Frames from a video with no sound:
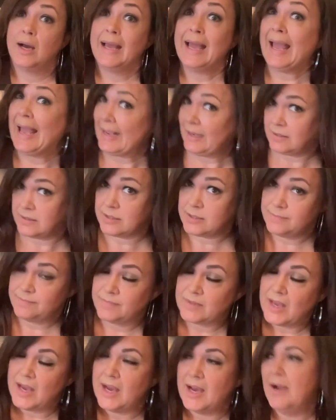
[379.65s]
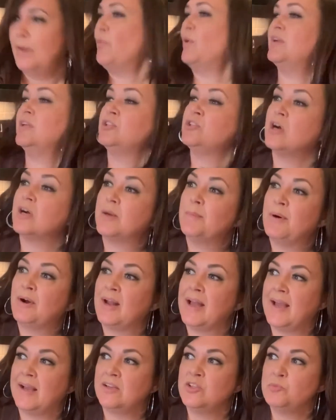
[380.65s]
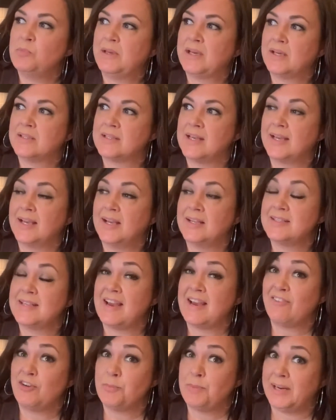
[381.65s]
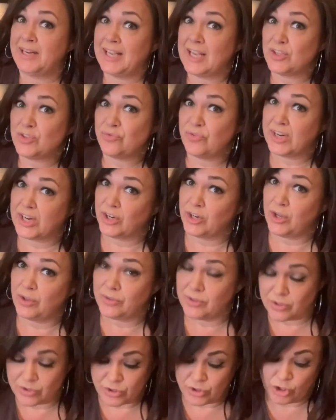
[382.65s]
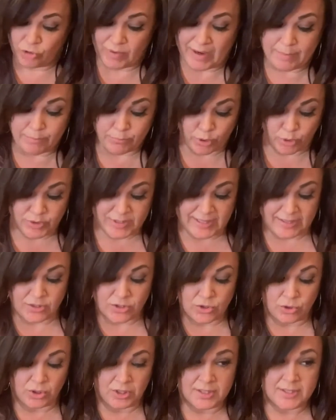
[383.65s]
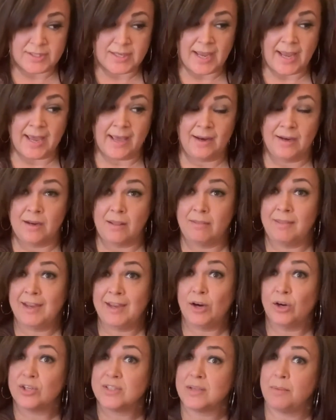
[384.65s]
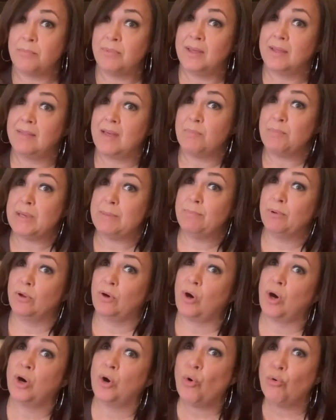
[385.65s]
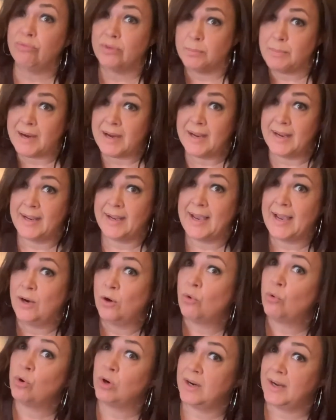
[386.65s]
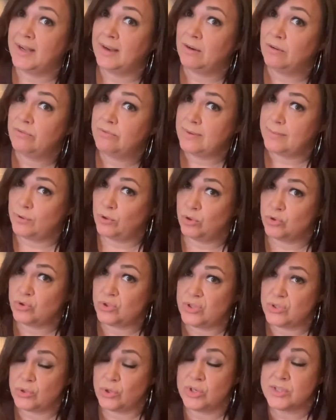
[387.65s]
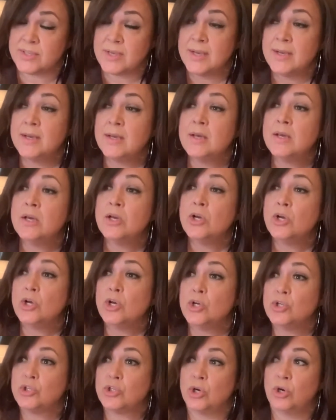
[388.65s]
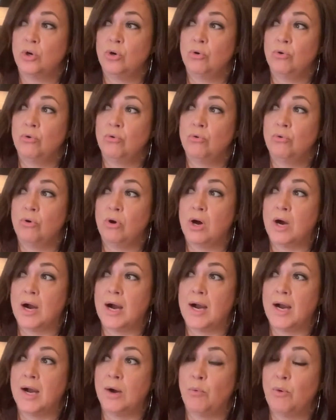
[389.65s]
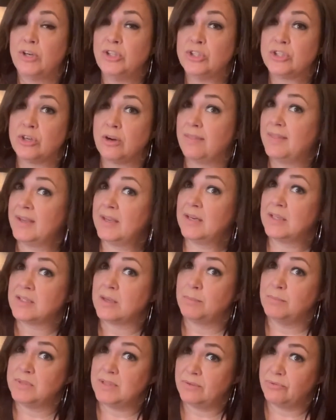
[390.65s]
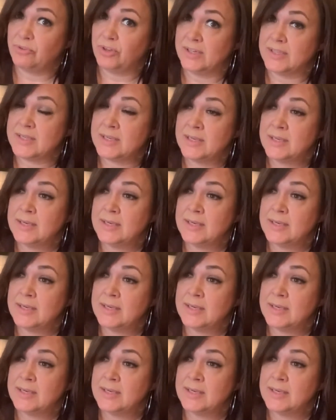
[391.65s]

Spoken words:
Eggs. I wanted to talk about eggs because I guess everybody has figured out that they're a great protein source, and they are something that people are overbuying and hoarding from grocery stores. So why don't you start thinking of something different?